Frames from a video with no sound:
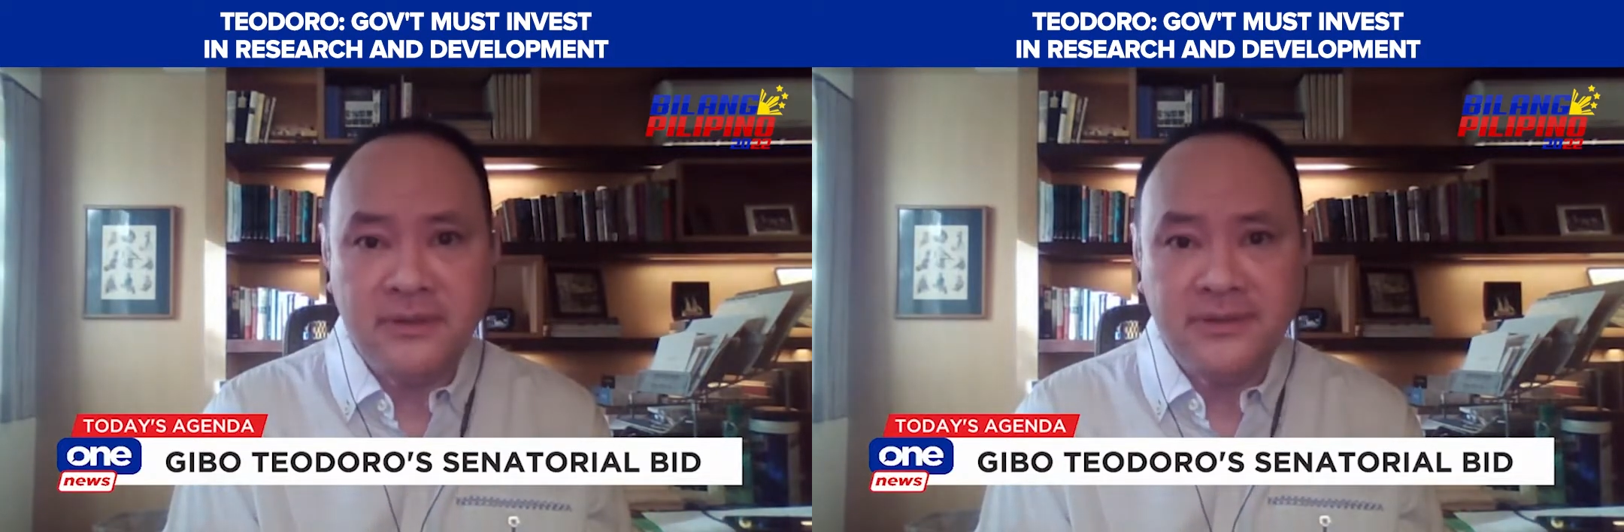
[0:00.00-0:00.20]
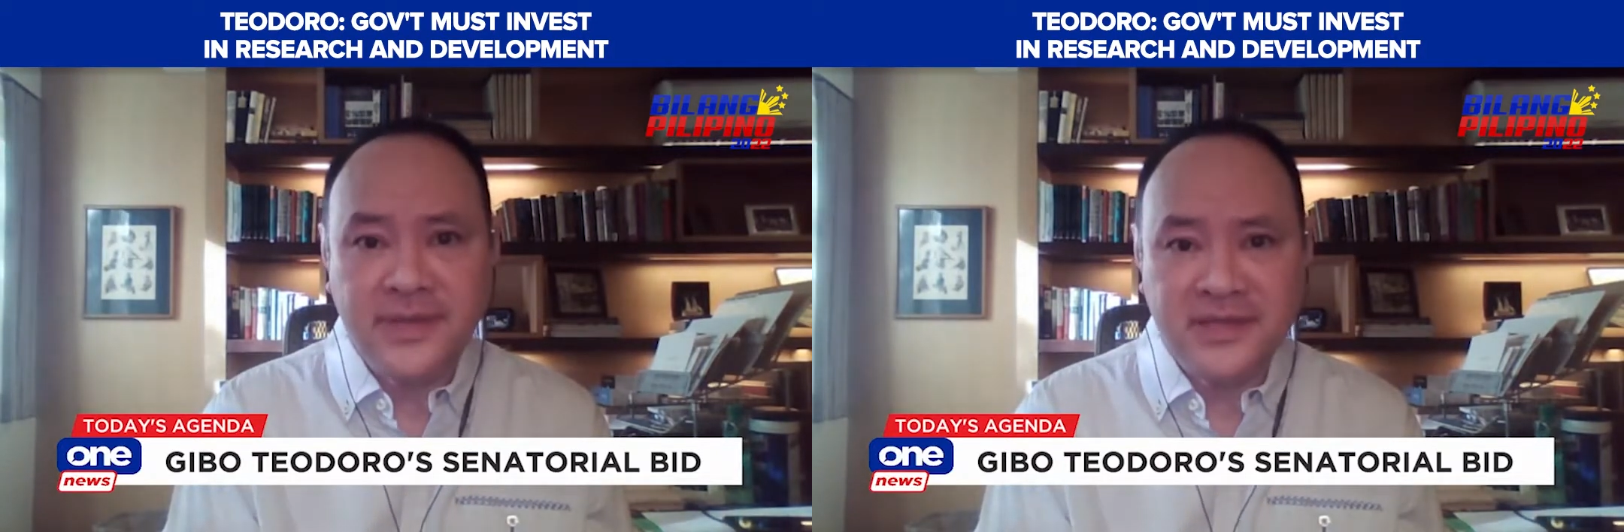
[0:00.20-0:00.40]

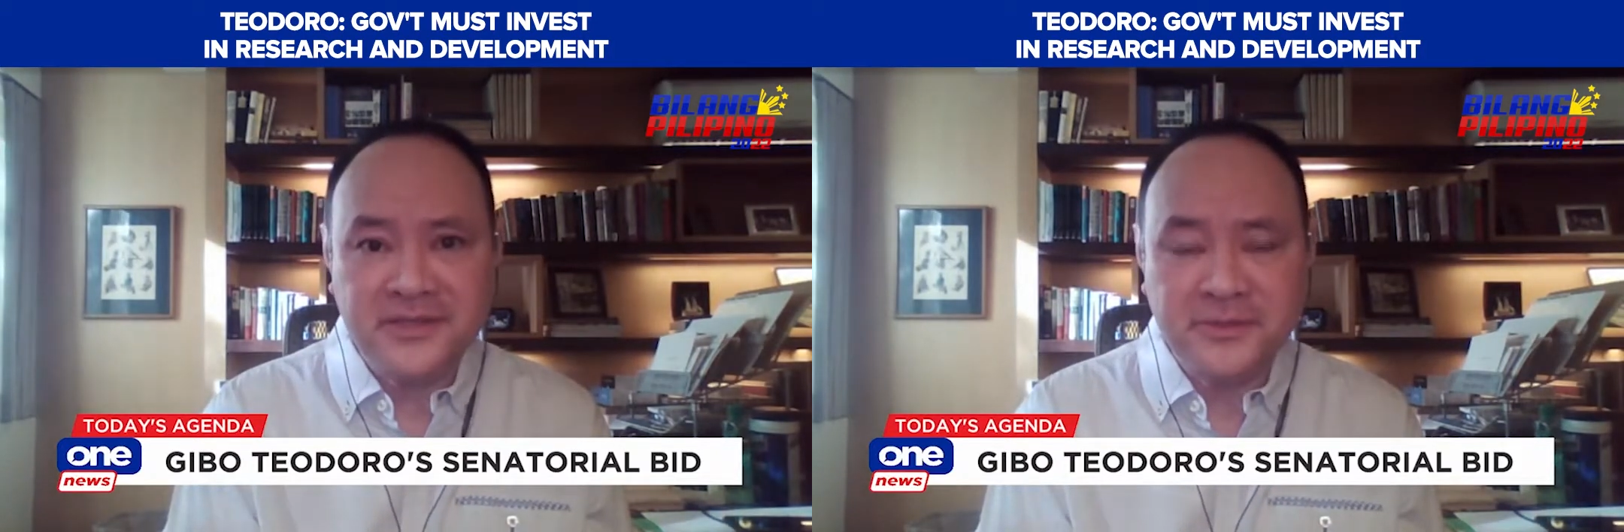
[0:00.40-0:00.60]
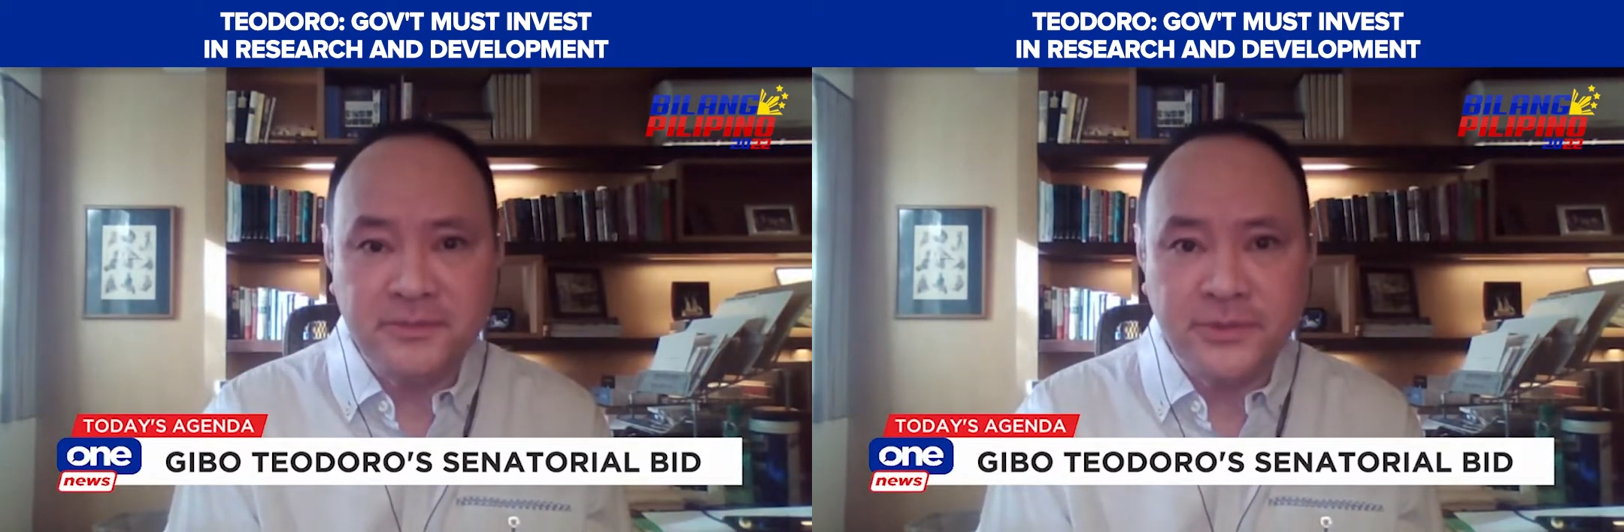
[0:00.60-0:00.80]

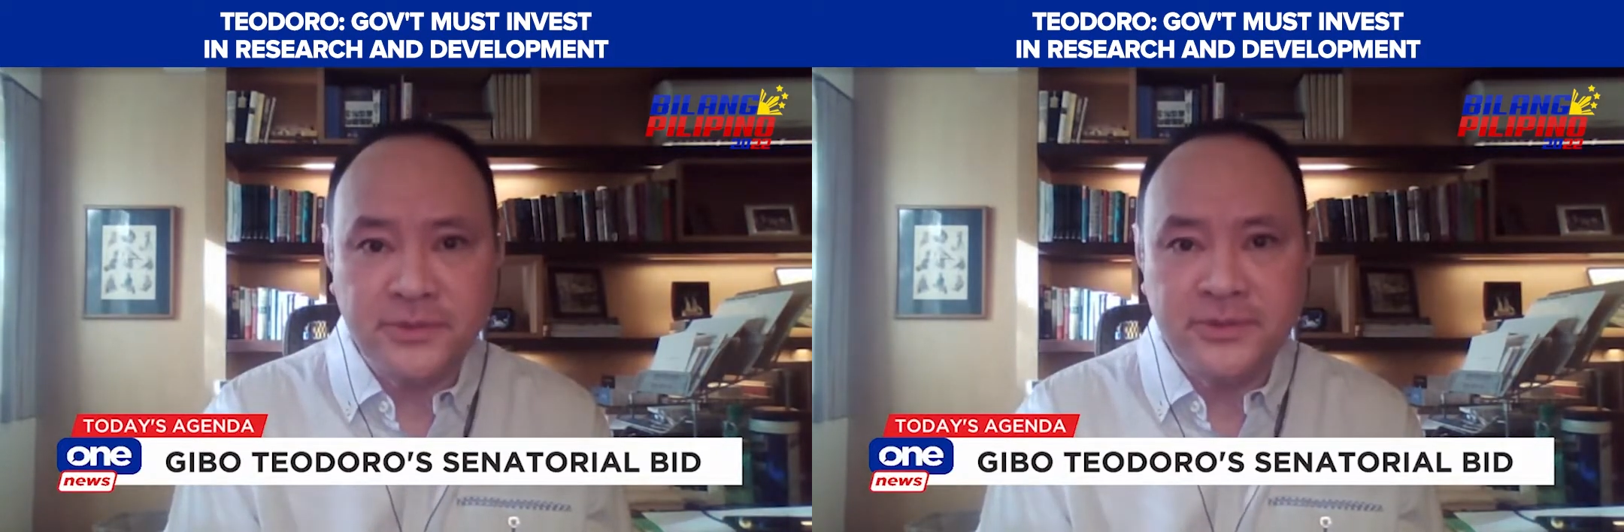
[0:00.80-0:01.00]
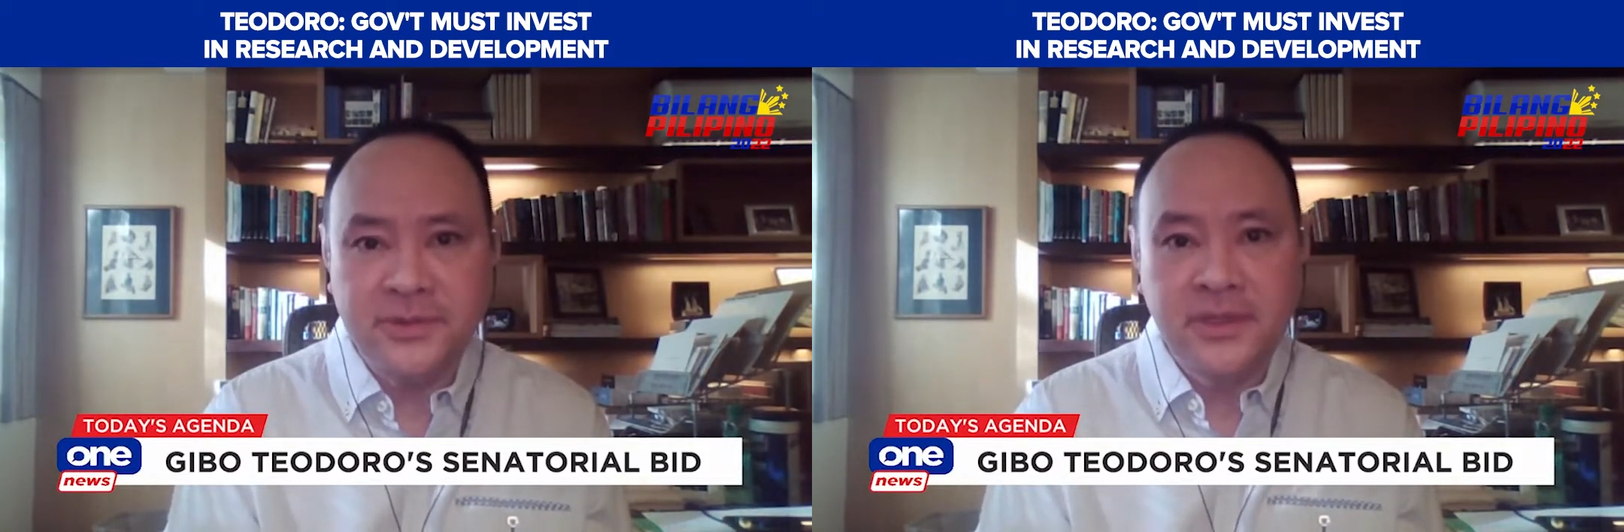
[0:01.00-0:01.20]

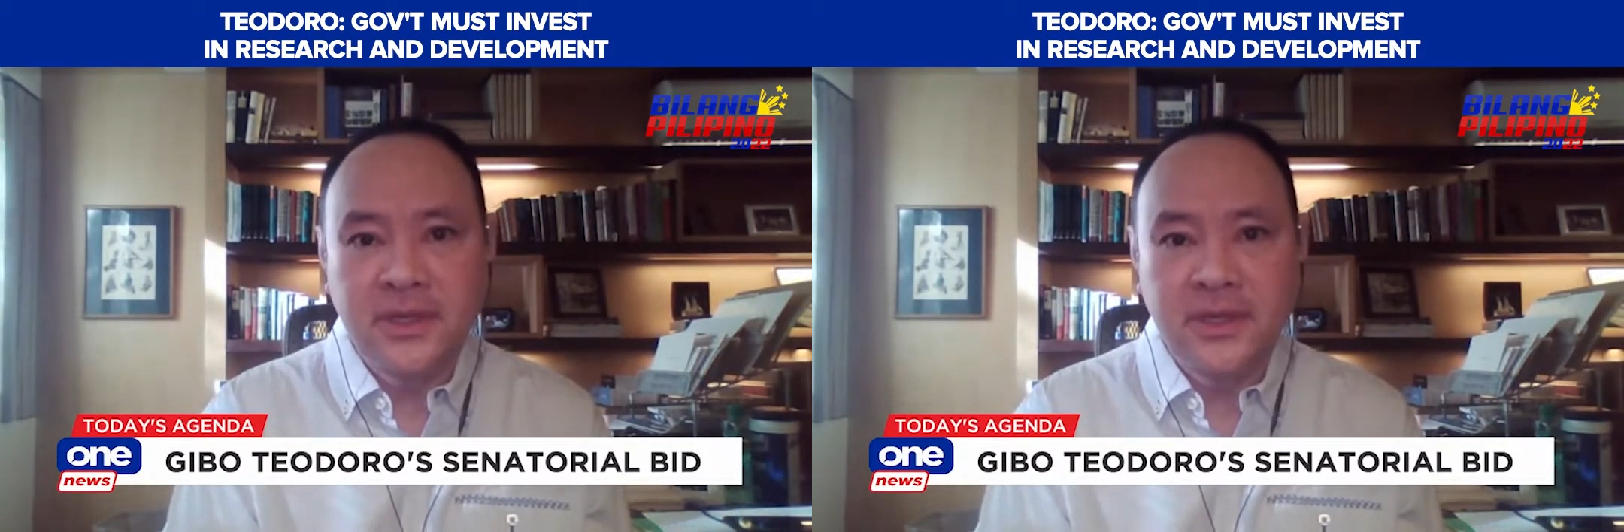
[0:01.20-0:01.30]
textbooks.